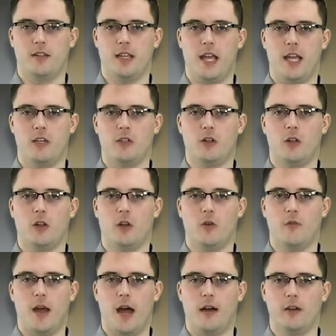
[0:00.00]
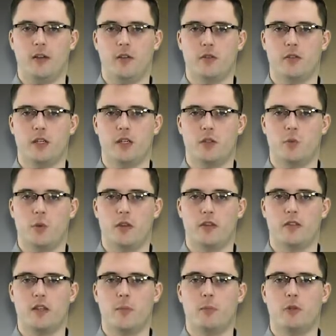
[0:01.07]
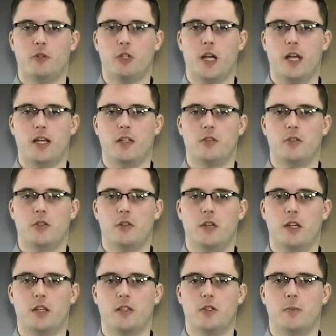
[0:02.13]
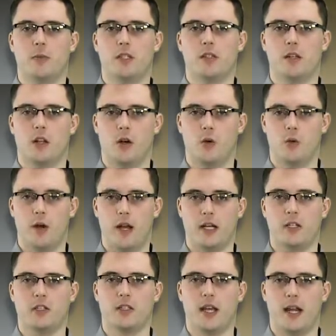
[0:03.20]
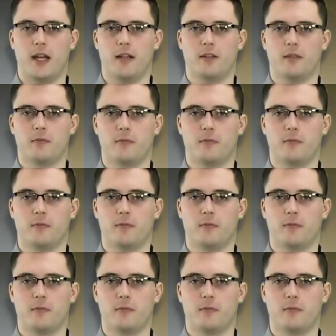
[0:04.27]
these occasional low values is with a simple change to the instrument's low-range setting.